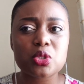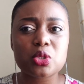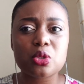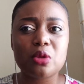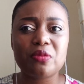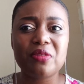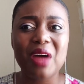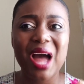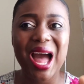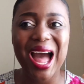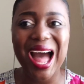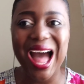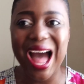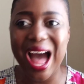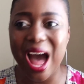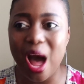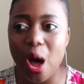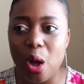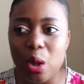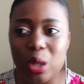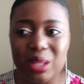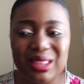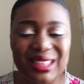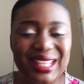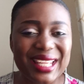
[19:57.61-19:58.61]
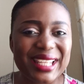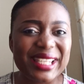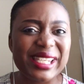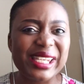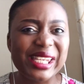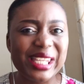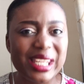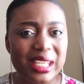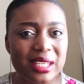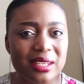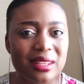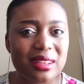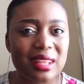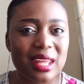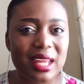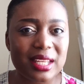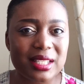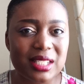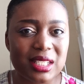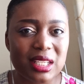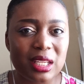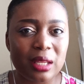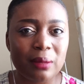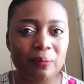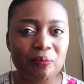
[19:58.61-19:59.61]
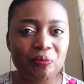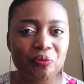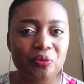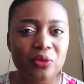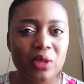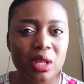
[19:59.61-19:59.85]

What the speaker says: of how they lead their team?